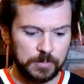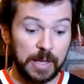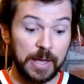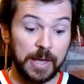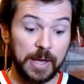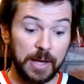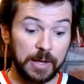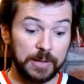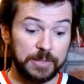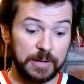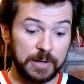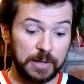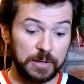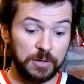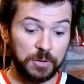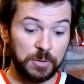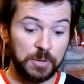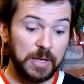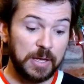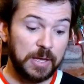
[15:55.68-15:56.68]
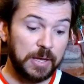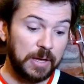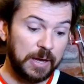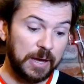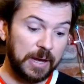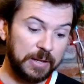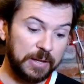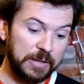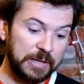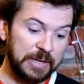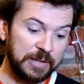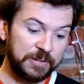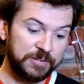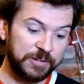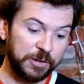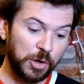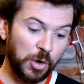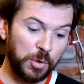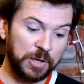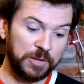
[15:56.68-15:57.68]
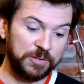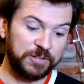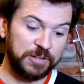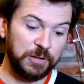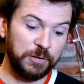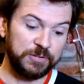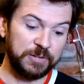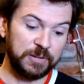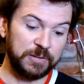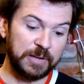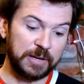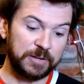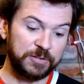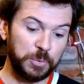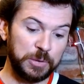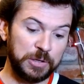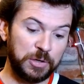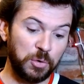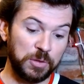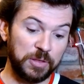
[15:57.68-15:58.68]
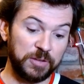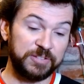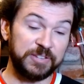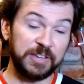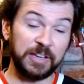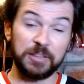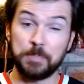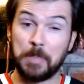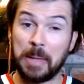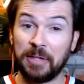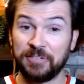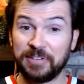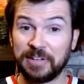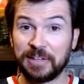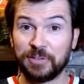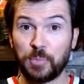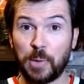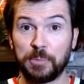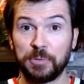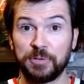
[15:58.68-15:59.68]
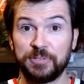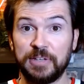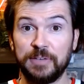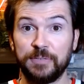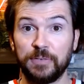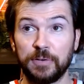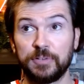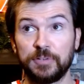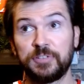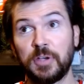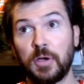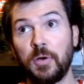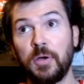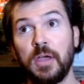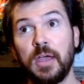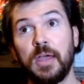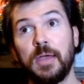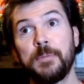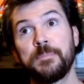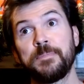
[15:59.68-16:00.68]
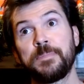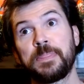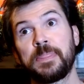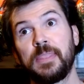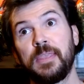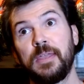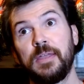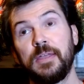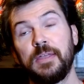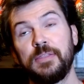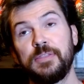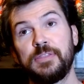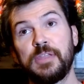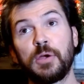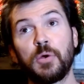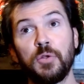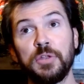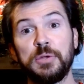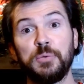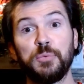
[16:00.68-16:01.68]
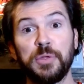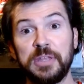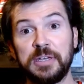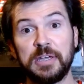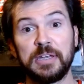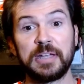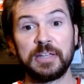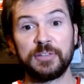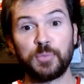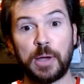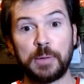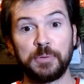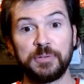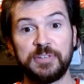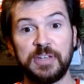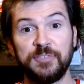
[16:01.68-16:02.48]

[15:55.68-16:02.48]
Yeah, I think I do. And he gets to go against Houston next week, who are the 6th best against wide receivers. So they're only really good against wide